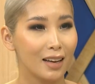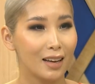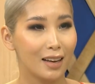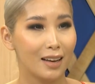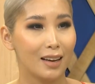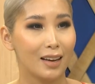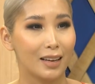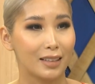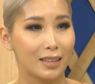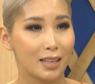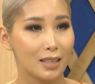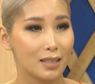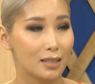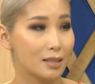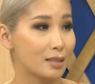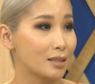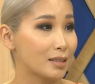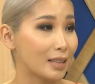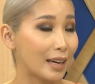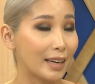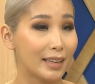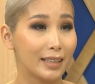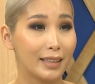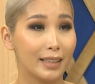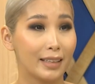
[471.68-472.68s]
and then
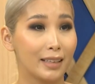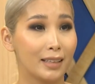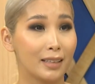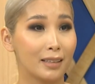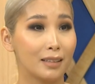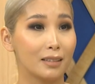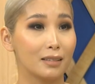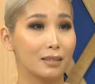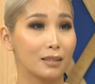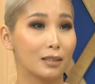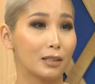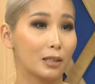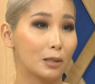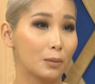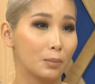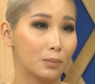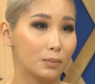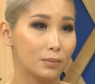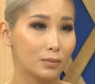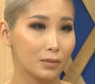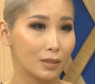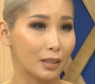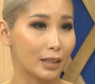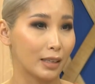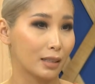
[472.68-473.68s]
styling
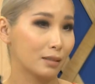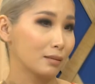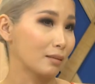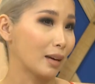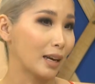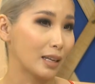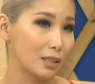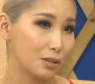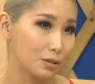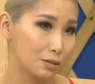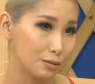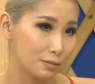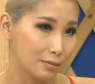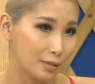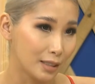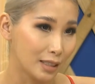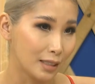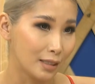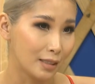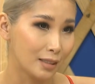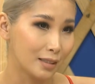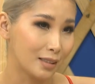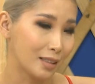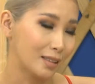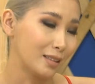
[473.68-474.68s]
like I had to
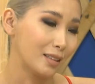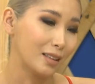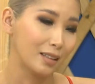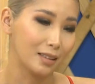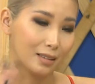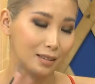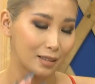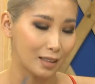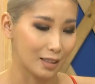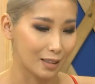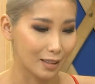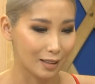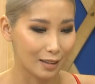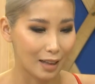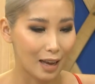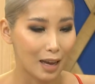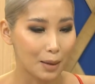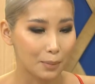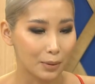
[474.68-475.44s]
read and then da da da.